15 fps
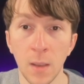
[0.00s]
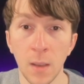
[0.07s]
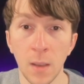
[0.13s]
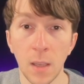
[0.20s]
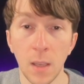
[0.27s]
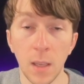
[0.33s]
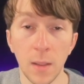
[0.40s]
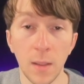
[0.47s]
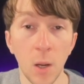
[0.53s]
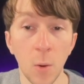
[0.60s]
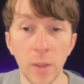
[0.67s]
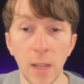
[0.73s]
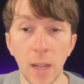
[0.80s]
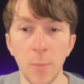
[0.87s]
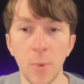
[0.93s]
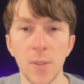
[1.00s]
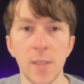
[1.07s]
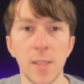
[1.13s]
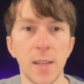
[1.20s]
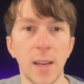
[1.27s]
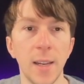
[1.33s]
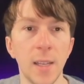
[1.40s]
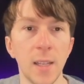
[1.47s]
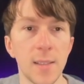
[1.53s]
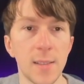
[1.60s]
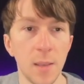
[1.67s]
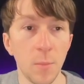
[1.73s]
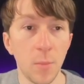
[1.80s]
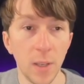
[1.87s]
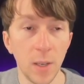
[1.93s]
And now what happens is I can
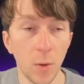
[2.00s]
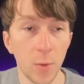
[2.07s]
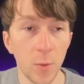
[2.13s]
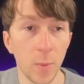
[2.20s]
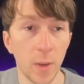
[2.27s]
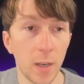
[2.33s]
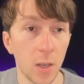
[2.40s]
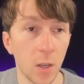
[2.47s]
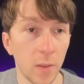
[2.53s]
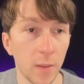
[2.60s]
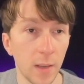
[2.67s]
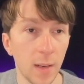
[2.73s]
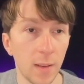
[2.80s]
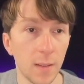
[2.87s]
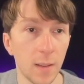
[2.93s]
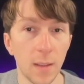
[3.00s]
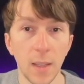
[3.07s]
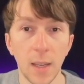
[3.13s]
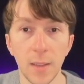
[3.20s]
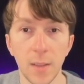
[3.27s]
simply go to my contact and add